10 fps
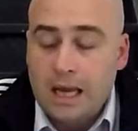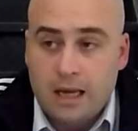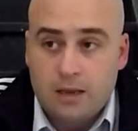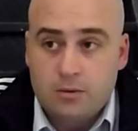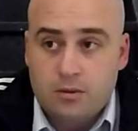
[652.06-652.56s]

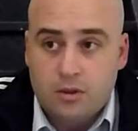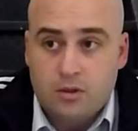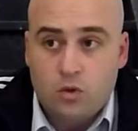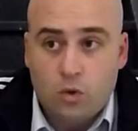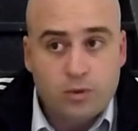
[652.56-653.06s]
And
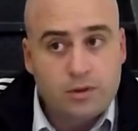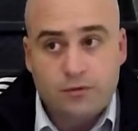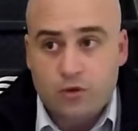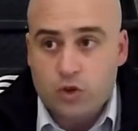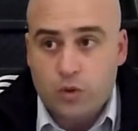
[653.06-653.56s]
normally the
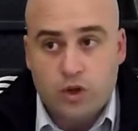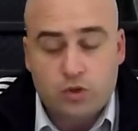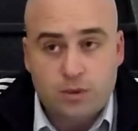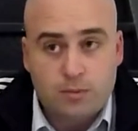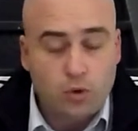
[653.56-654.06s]
first
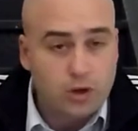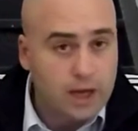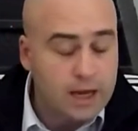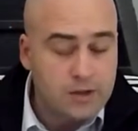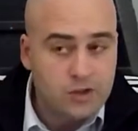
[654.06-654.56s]
question people
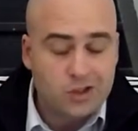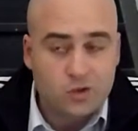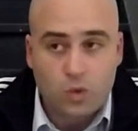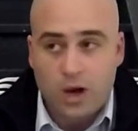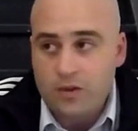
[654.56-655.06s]
want to ask
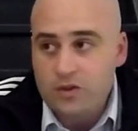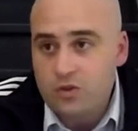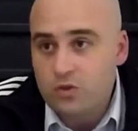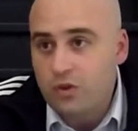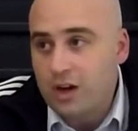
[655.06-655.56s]
is, wow,
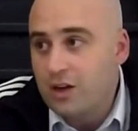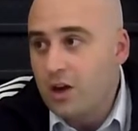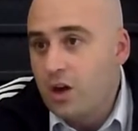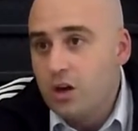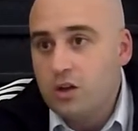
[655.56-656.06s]
this is great.
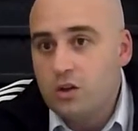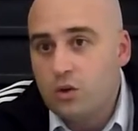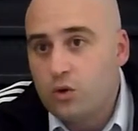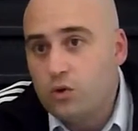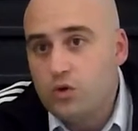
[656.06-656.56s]
You
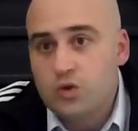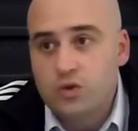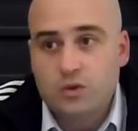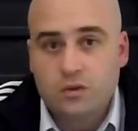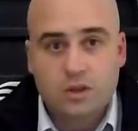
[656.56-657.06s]
know,
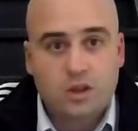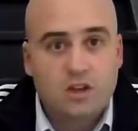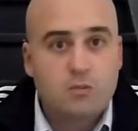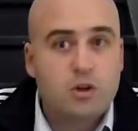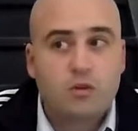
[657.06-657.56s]
who's,
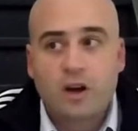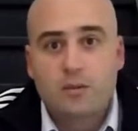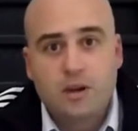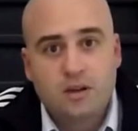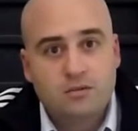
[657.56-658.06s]
give me your
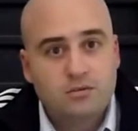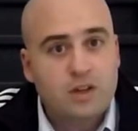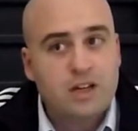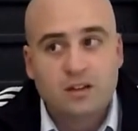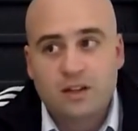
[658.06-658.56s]
recommended
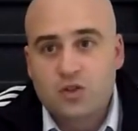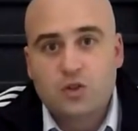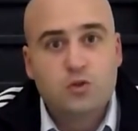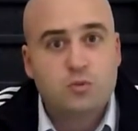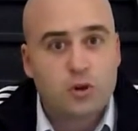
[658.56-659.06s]
reading
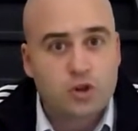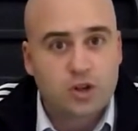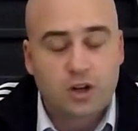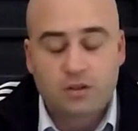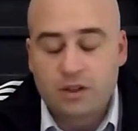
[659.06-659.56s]
list. Whose book
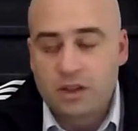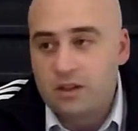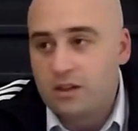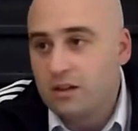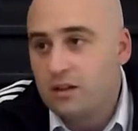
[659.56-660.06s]
should I
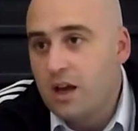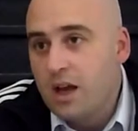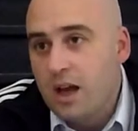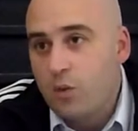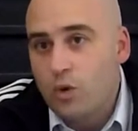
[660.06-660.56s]
read? And,
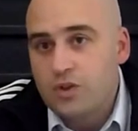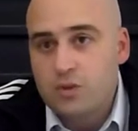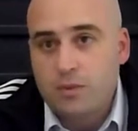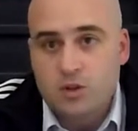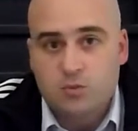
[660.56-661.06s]
and what's
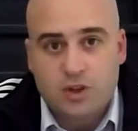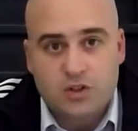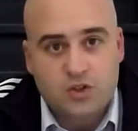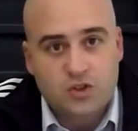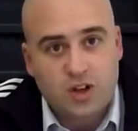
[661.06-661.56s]
the best
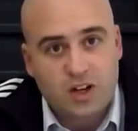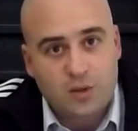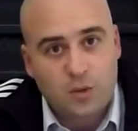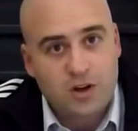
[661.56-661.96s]
place to study?